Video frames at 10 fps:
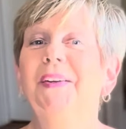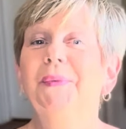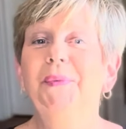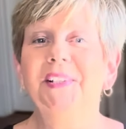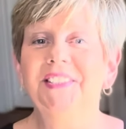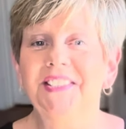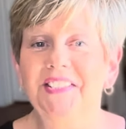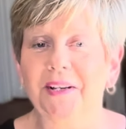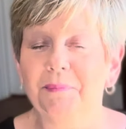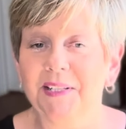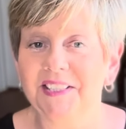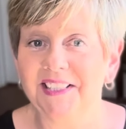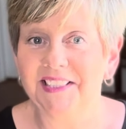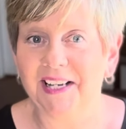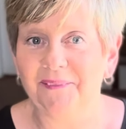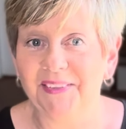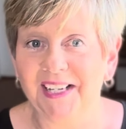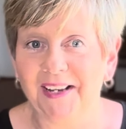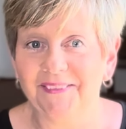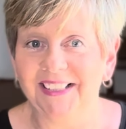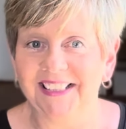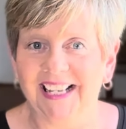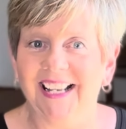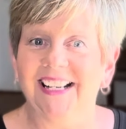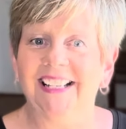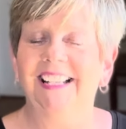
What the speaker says: we'll just jump into the topic. How about that?